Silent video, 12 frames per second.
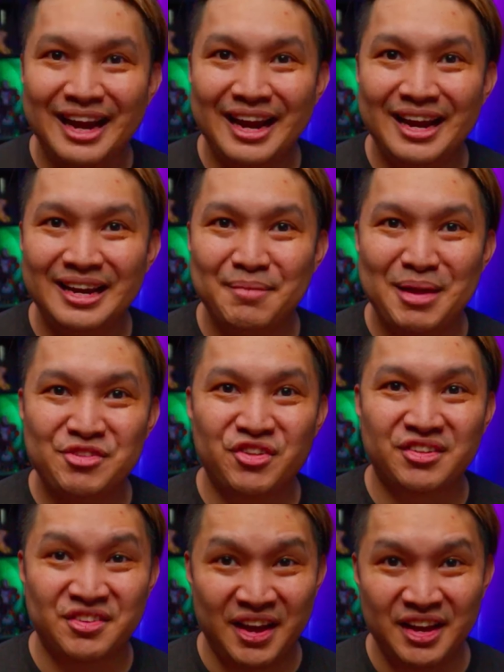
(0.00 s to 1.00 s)
and a
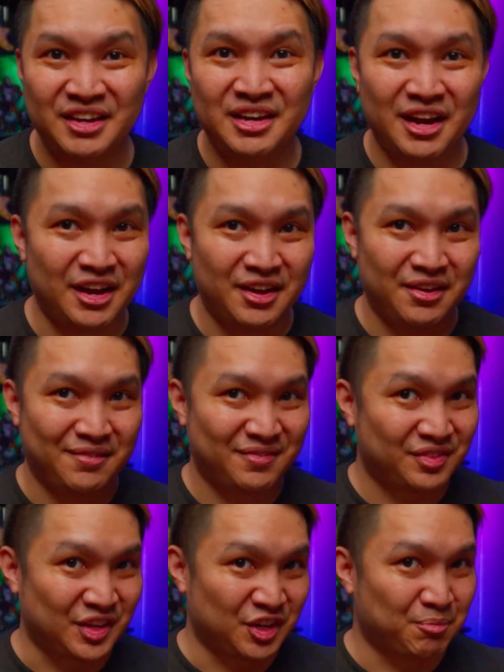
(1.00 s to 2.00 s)
metric ton of
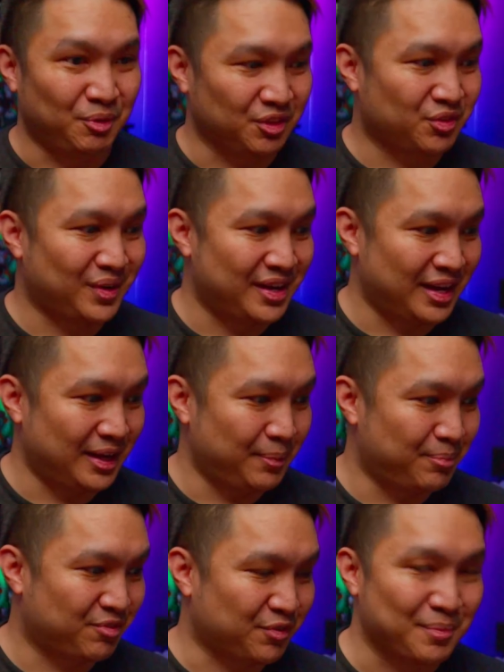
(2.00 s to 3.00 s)
Thunderbolt 3
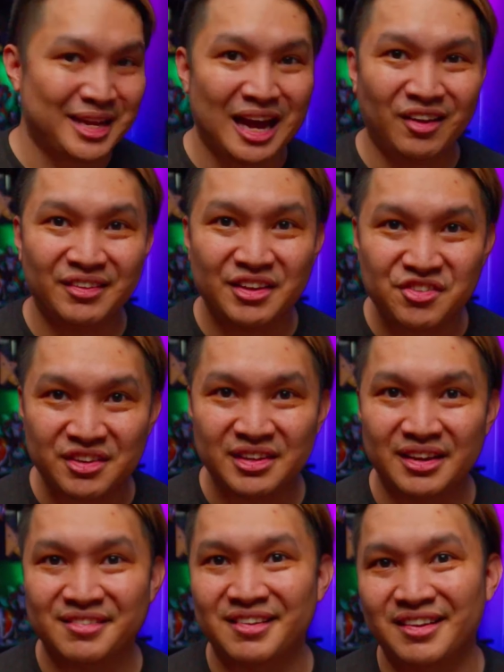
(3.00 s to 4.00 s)
hubs from CalDigit
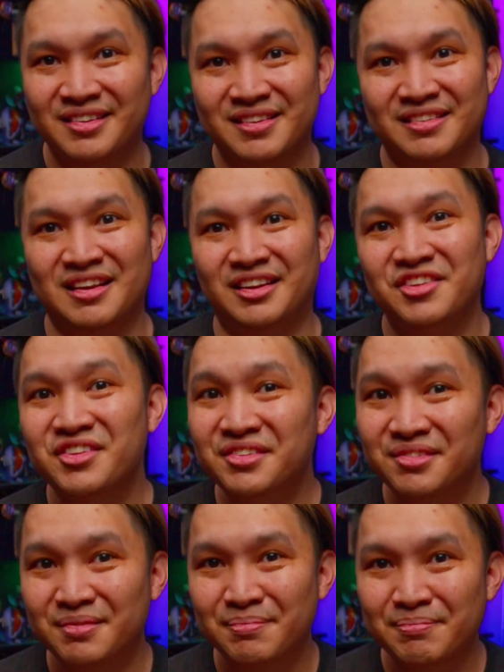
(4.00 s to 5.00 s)
and Sonnet
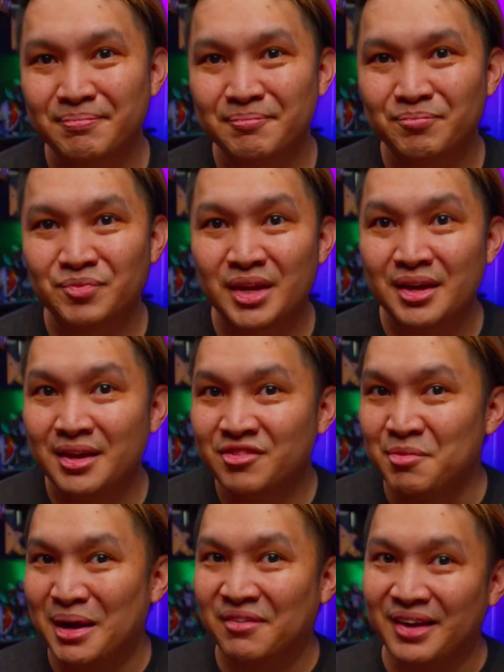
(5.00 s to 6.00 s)
Technologies.
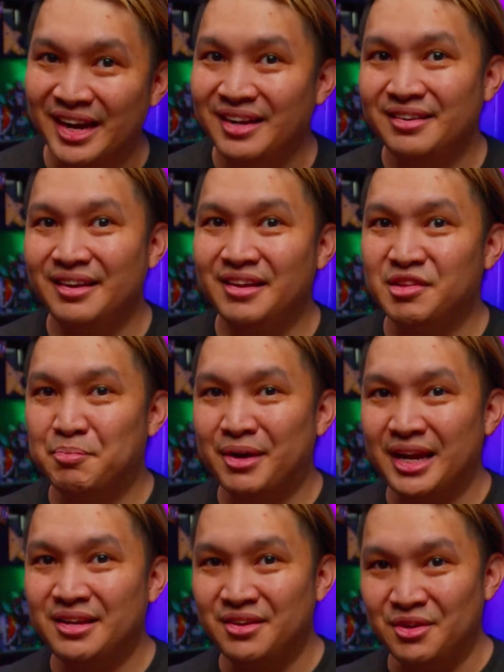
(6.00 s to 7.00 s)
To my right is a
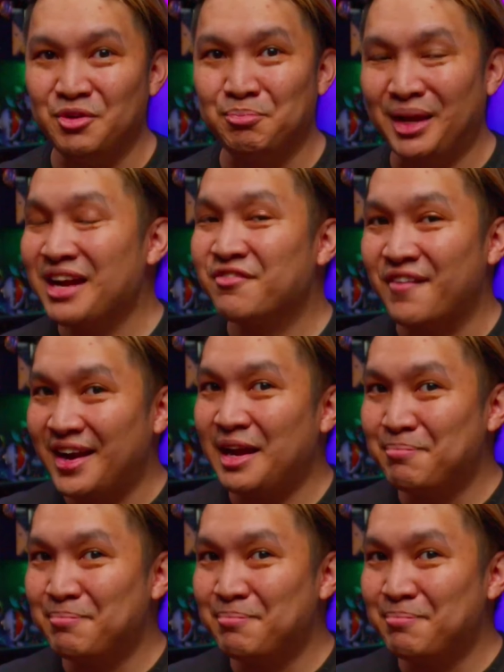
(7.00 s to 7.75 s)
brand new Black Friday